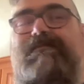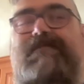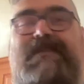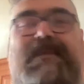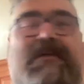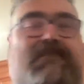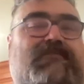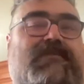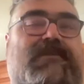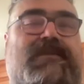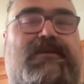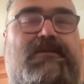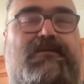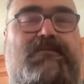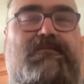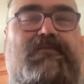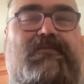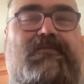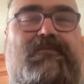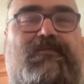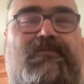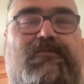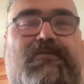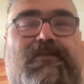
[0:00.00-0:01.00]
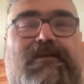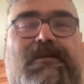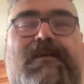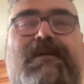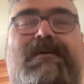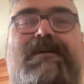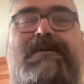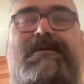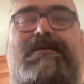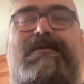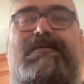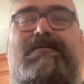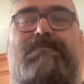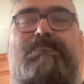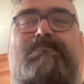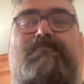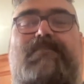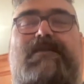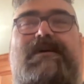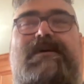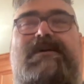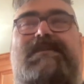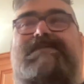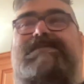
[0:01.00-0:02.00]
Never done it before,
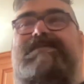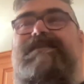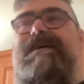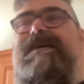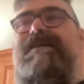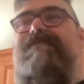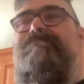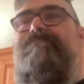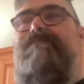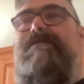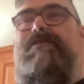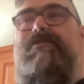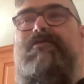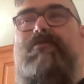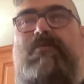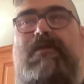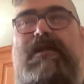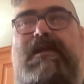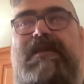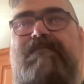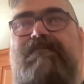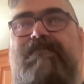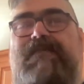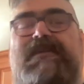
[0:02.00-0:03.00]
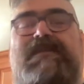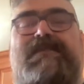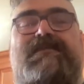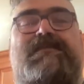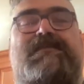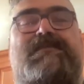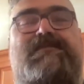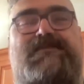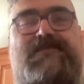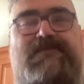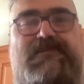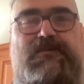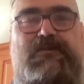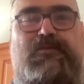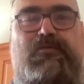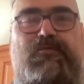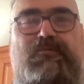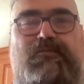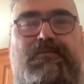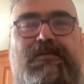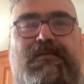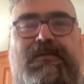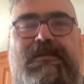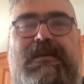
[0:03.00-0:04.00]
but I've been craving
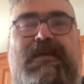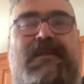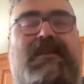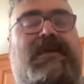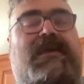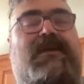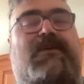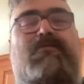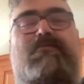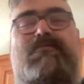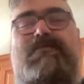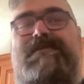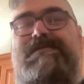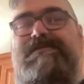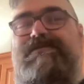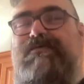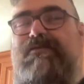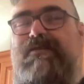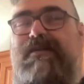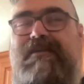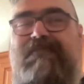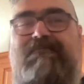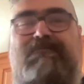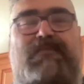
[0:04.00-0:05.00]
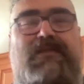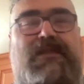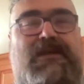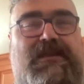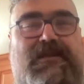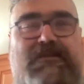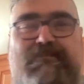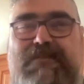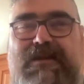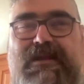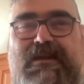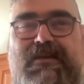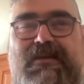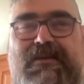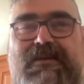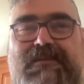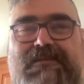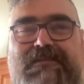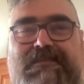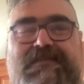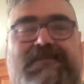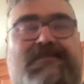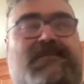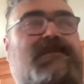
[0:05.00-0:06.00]
soup, and I always crave Bloody
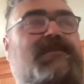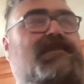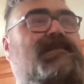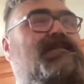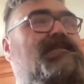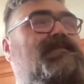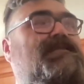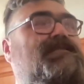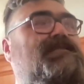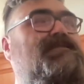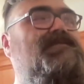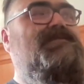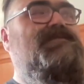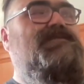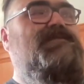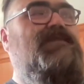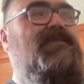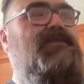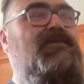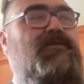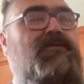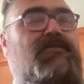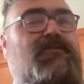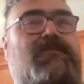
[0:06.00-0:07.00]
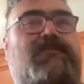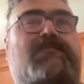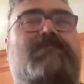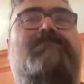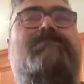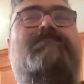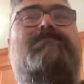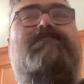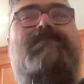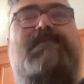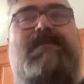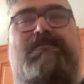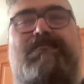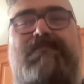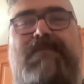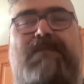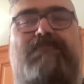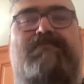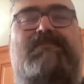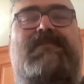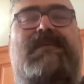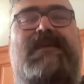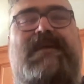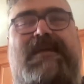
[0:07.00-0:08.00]
Marys, so
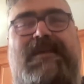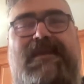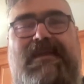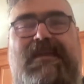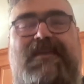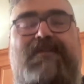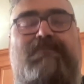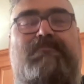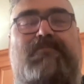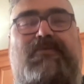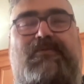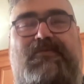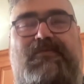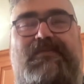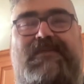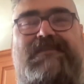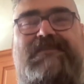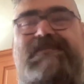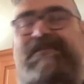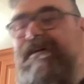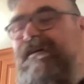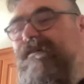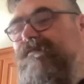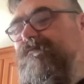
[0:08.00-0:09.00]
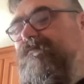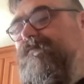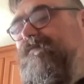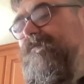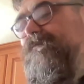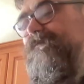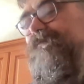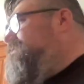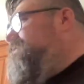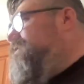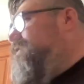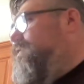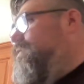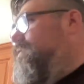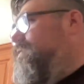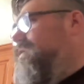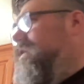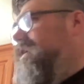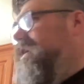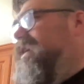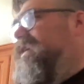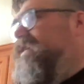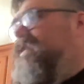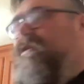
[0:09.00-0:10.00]
I'm thinking I can pull this off. So
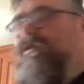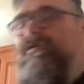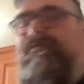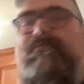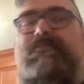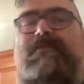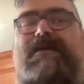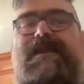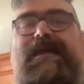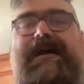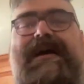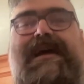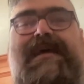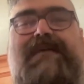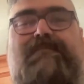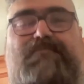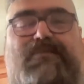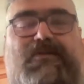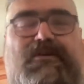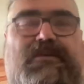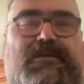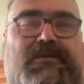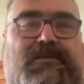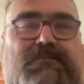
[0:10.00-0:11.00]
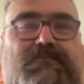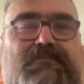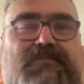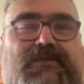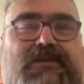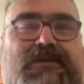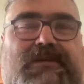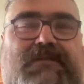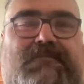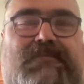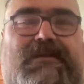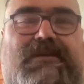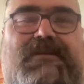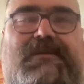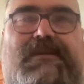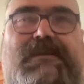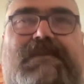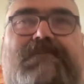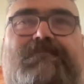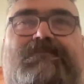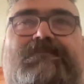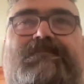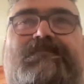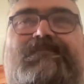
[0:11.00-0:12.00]
I know what I put in a Bloody Mary,